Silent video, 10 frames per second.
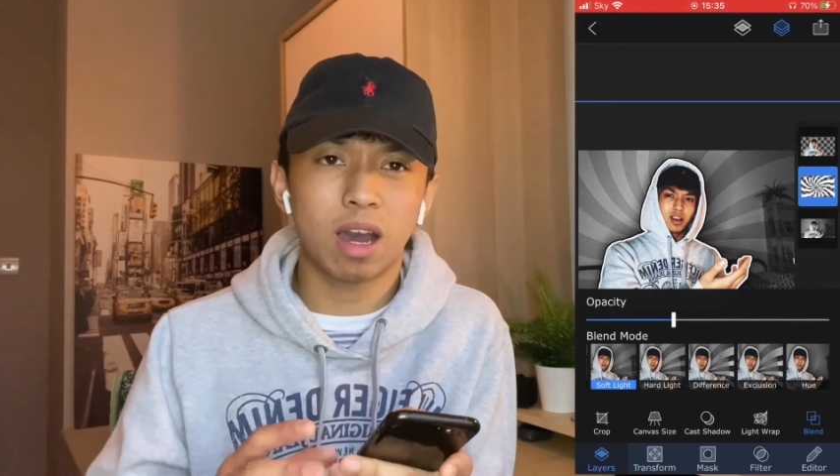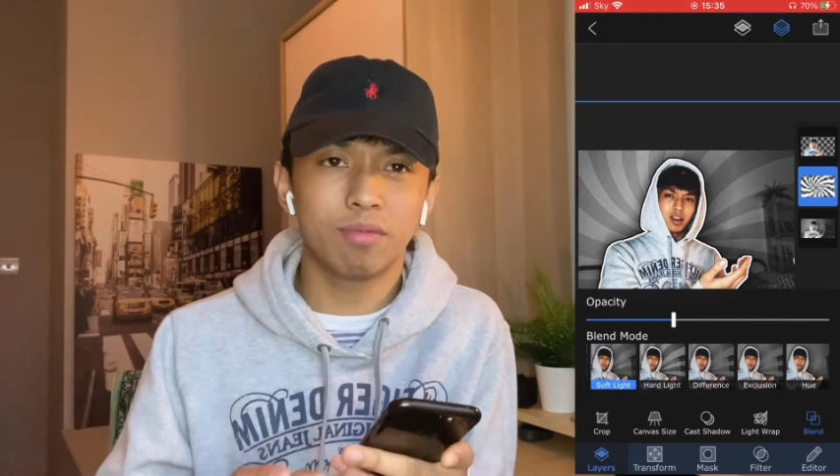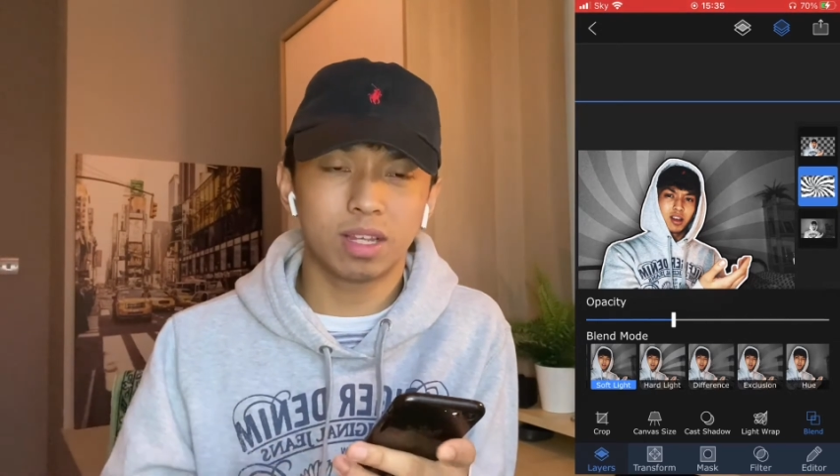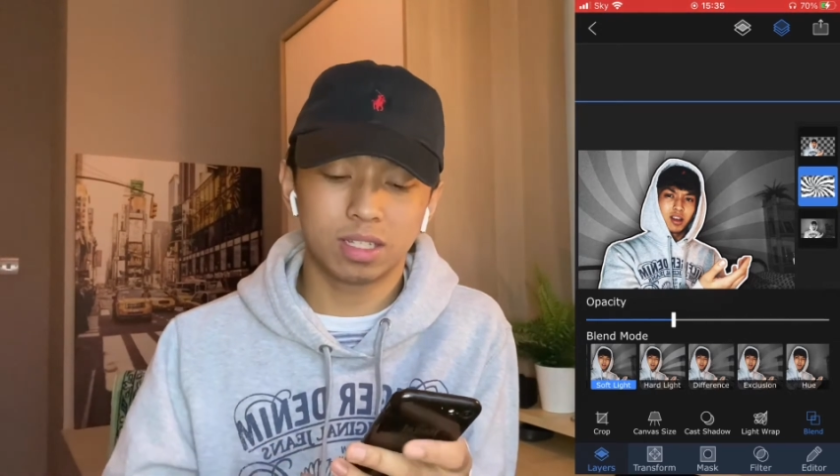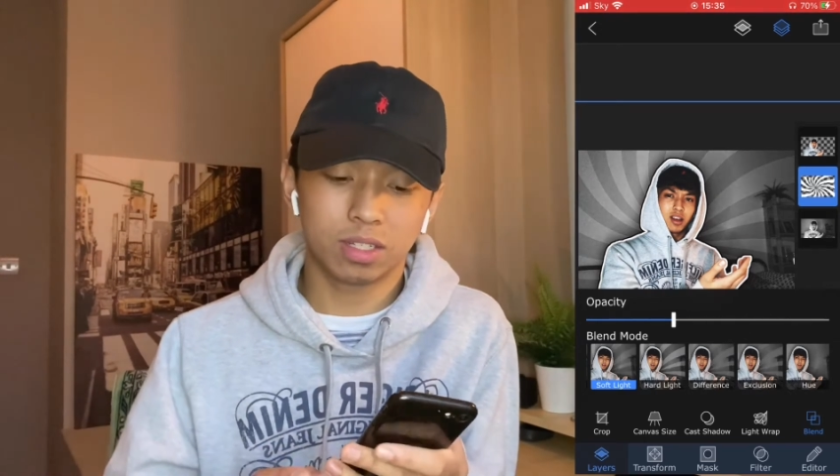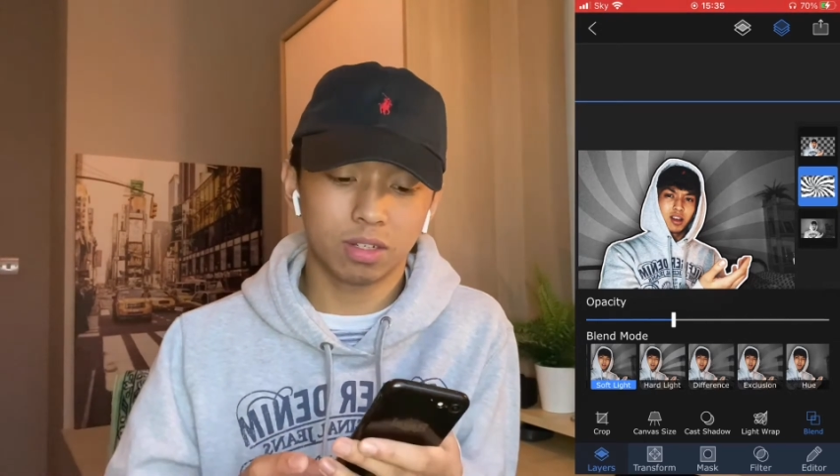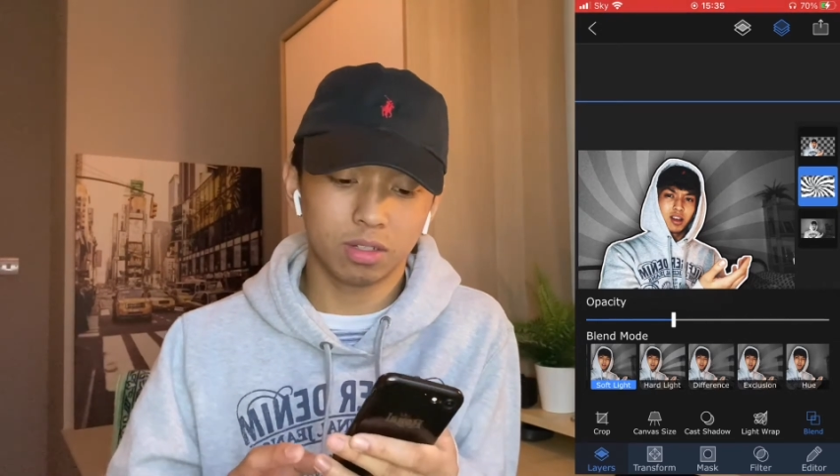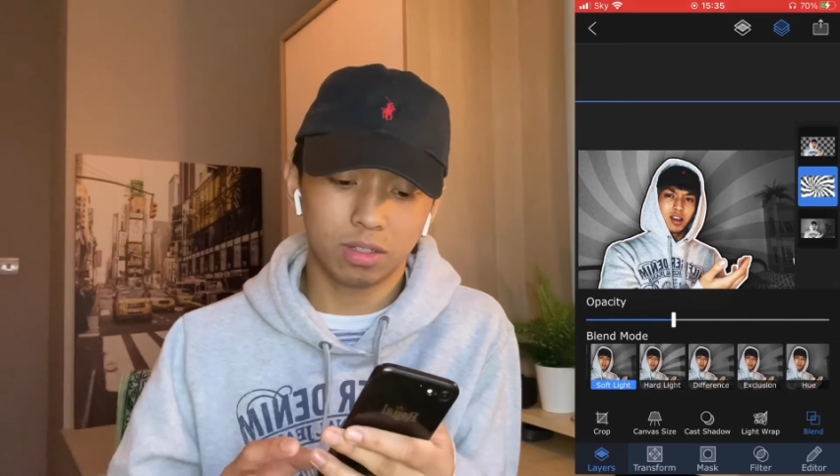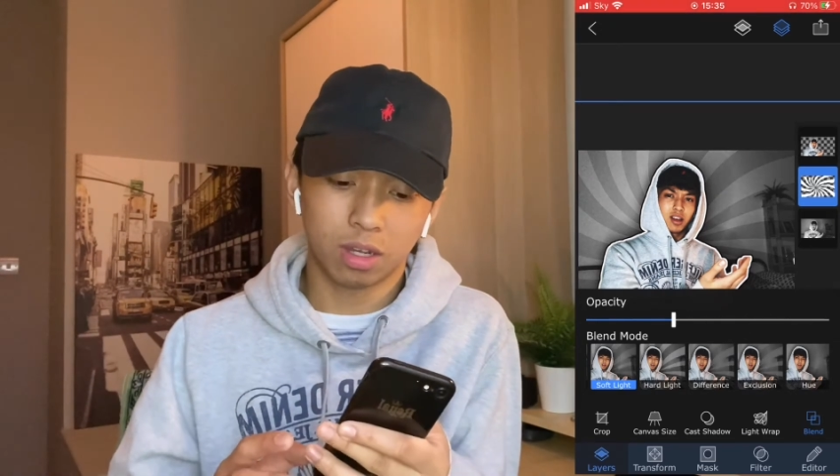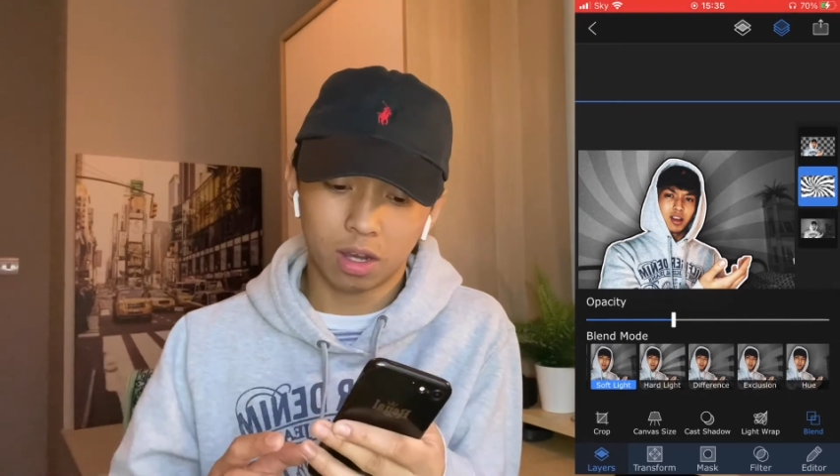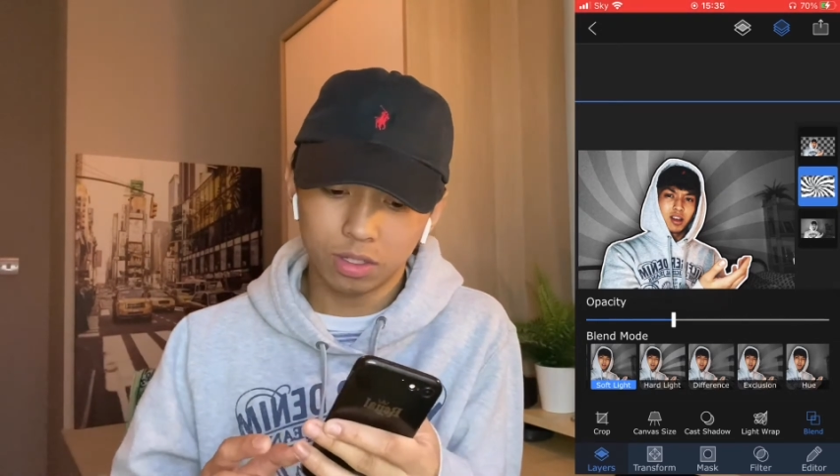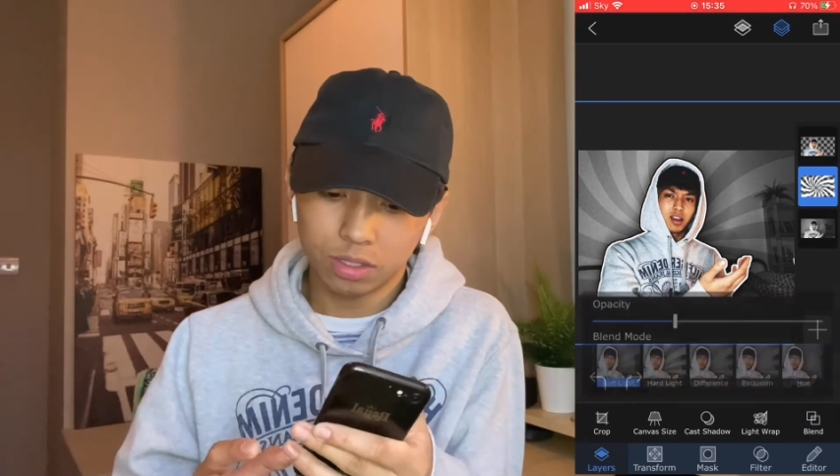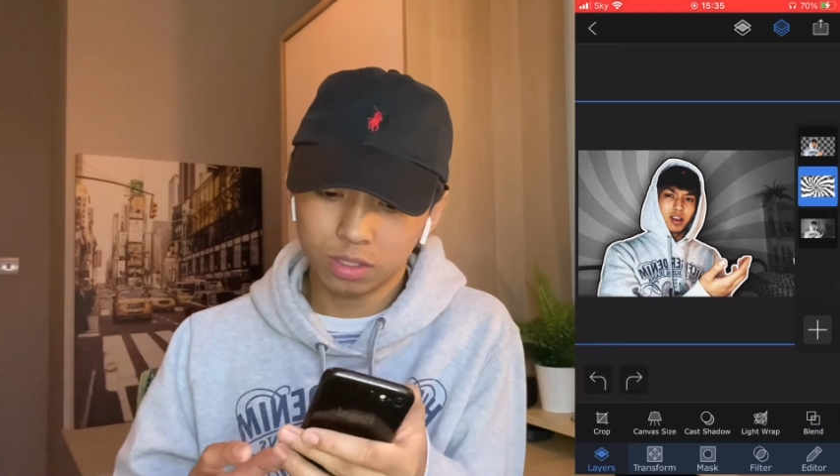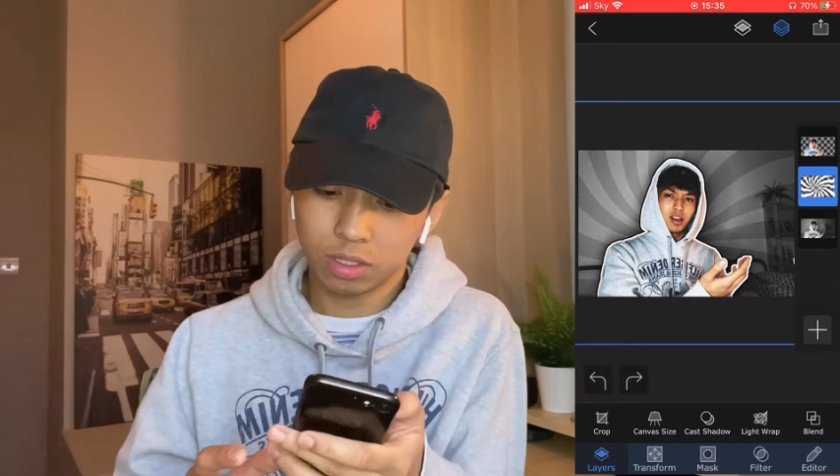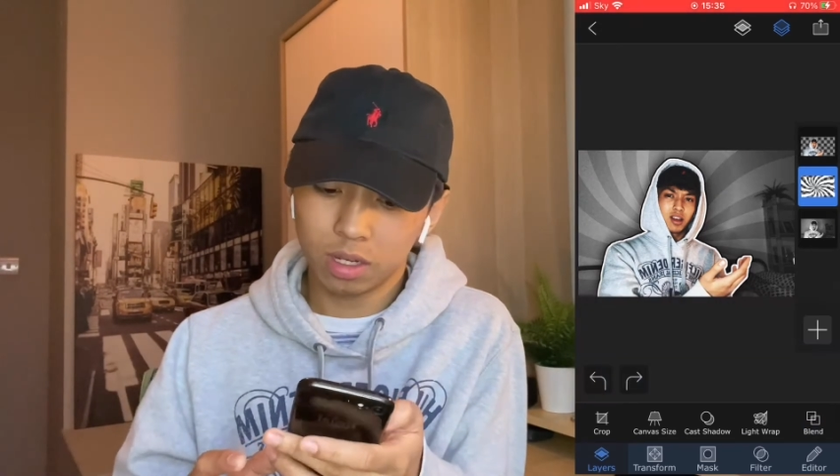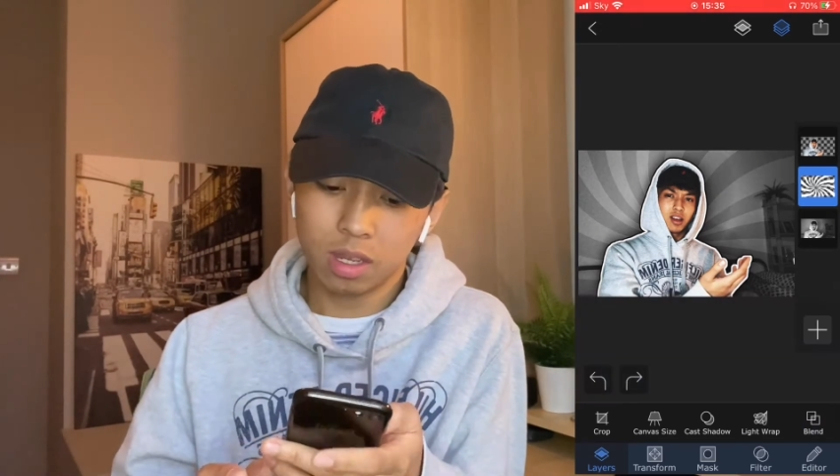that subtle touch.